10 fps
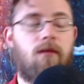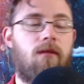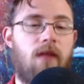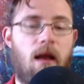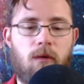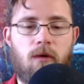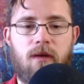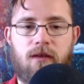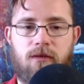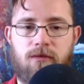Now we're
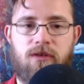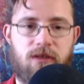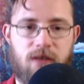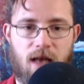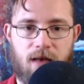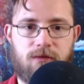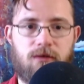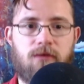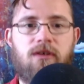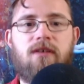going into Zizek.
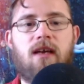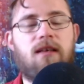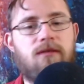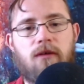So Zizek's